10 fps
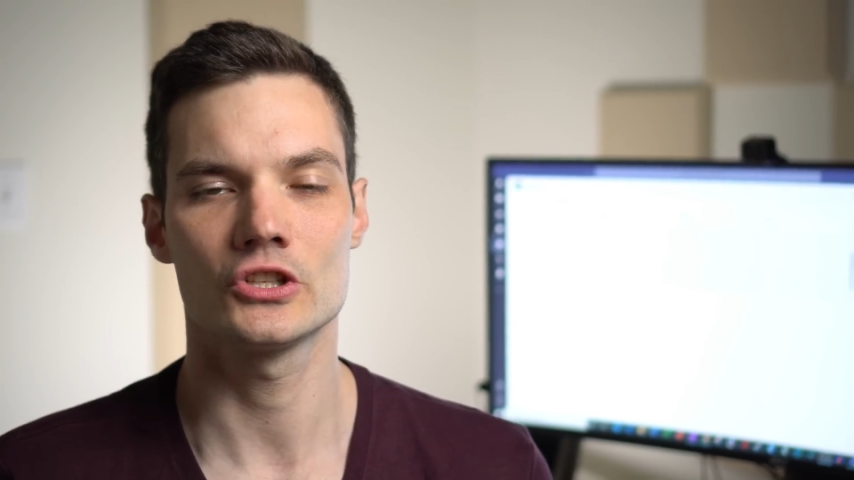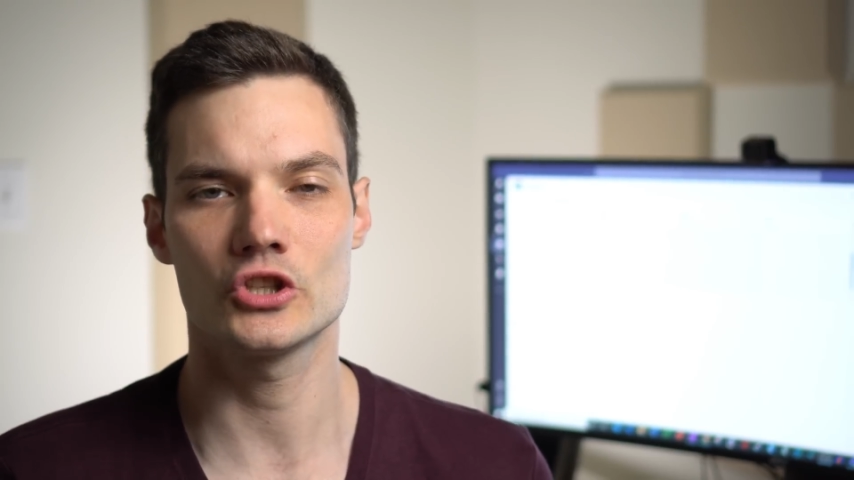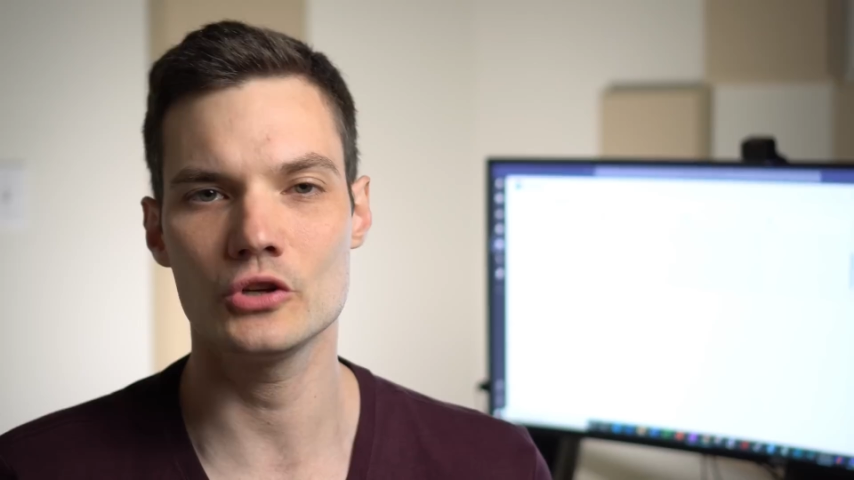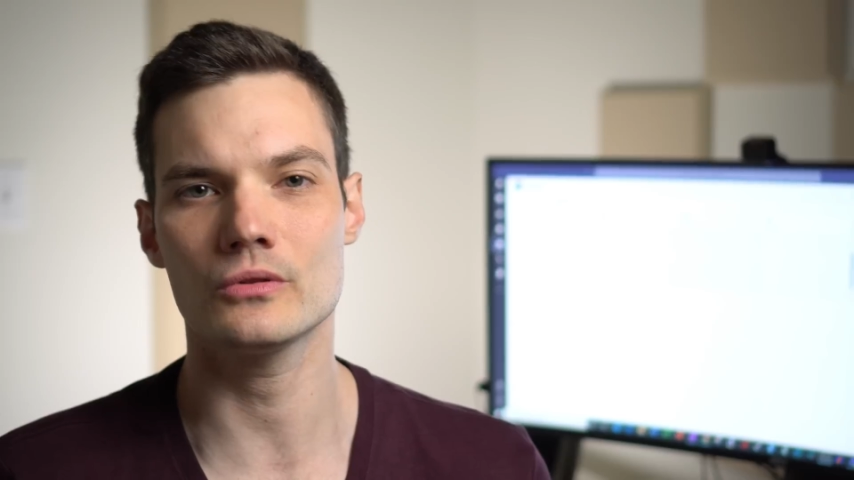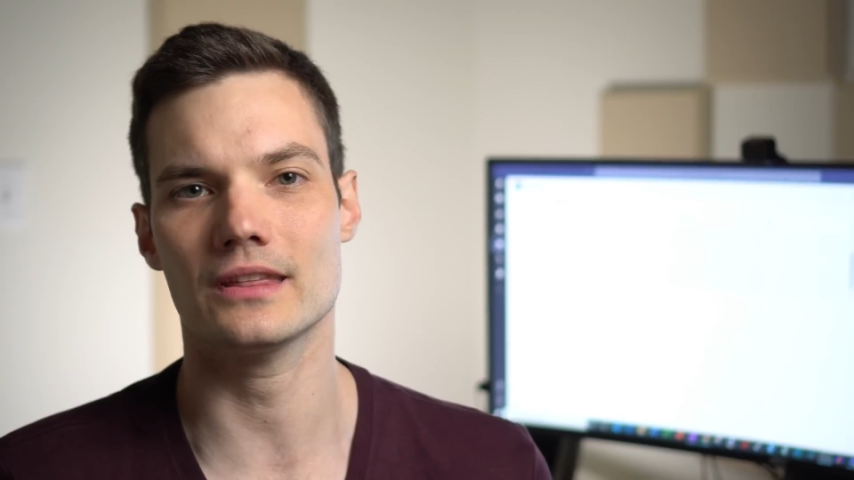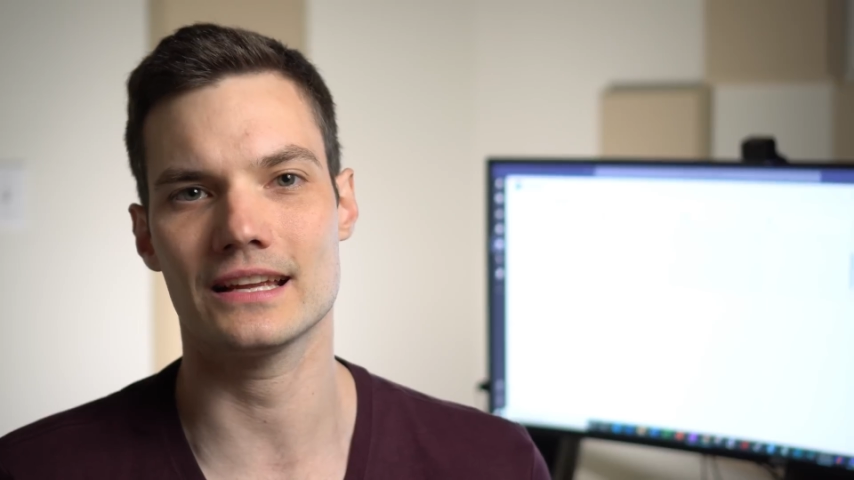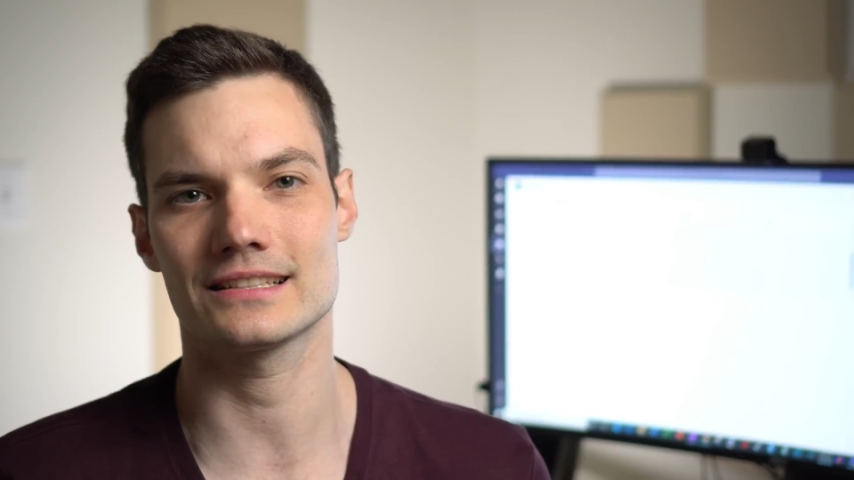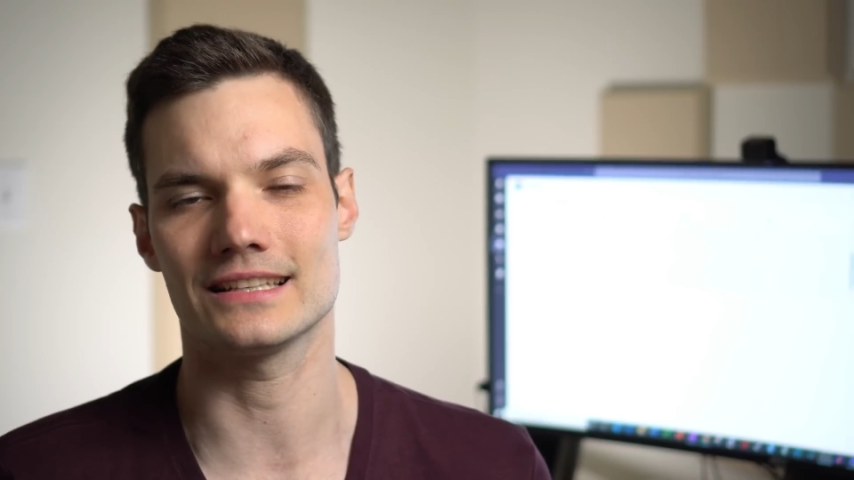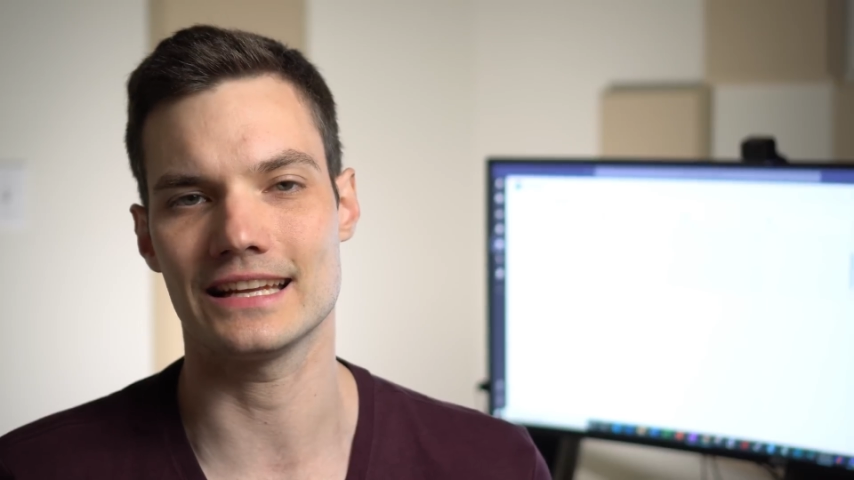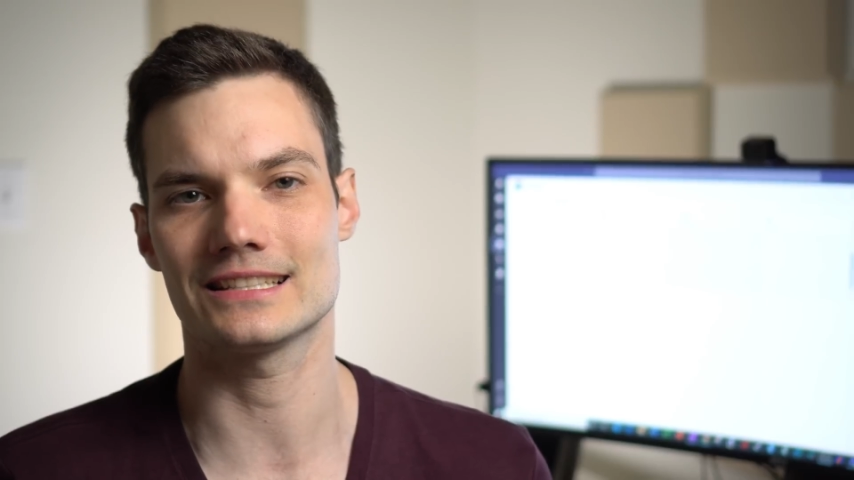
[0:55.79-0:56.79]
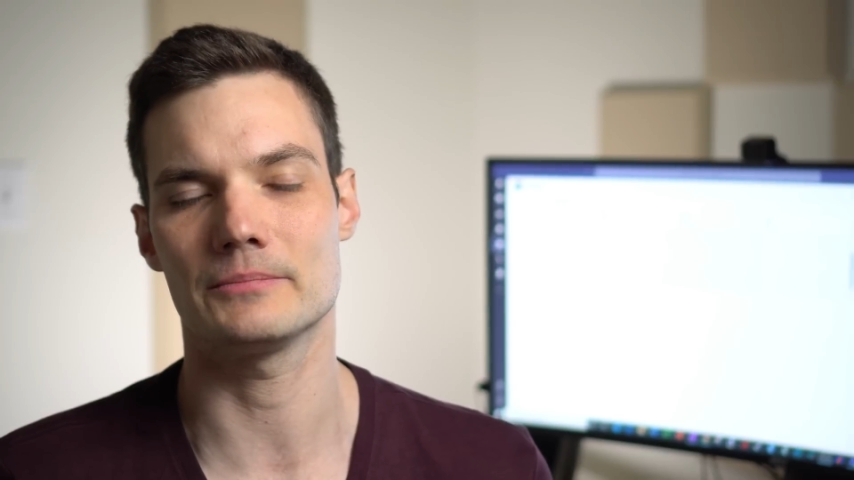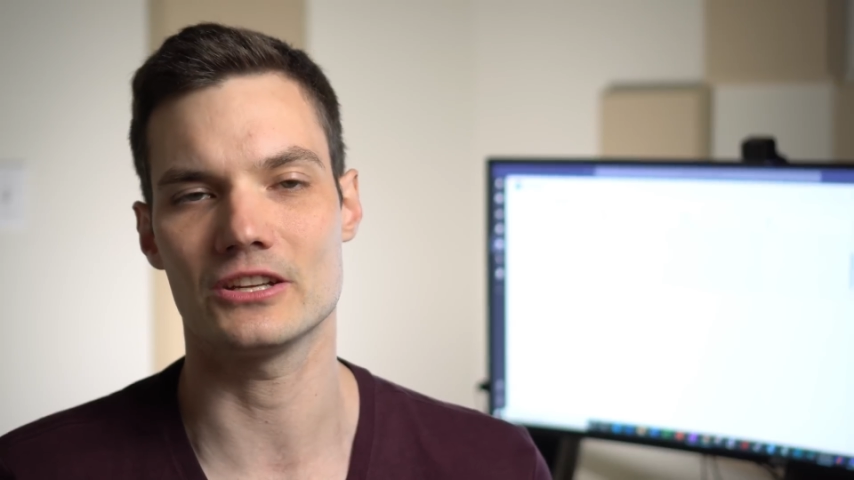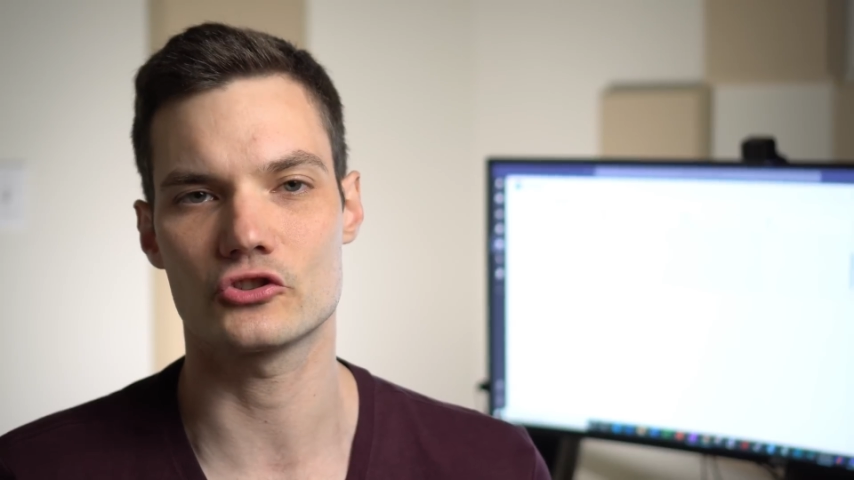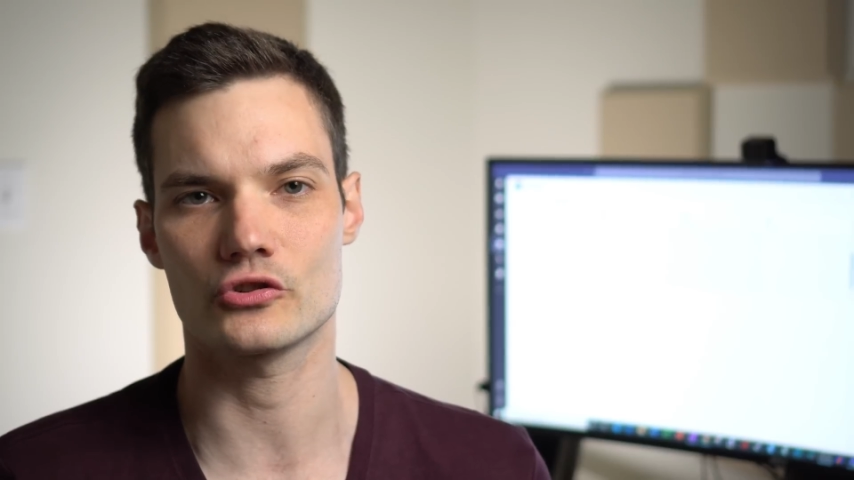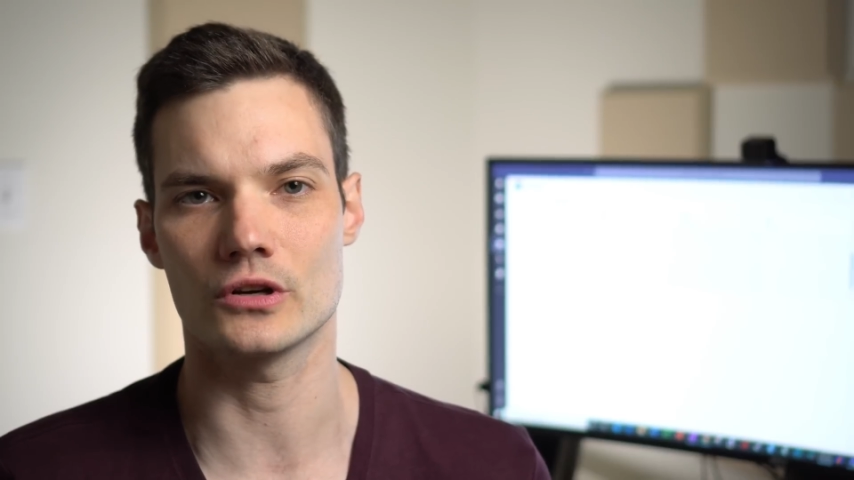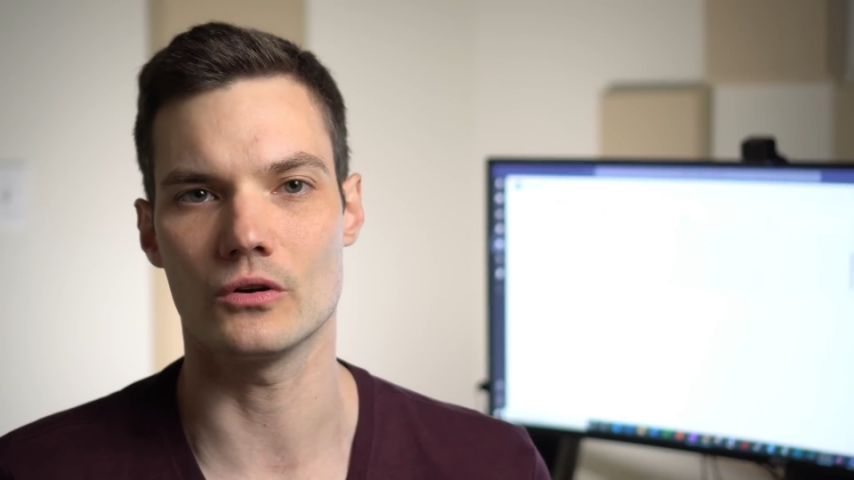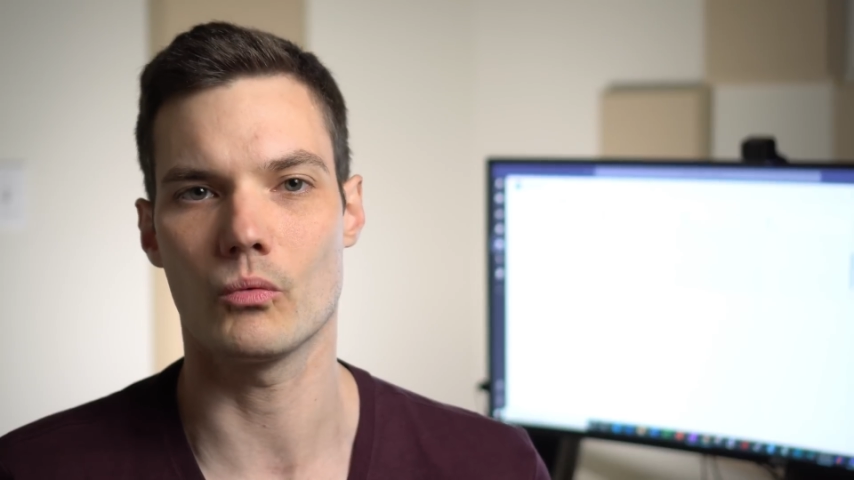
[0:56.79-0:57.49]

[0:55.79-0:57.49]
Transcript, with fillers: two things need to be true.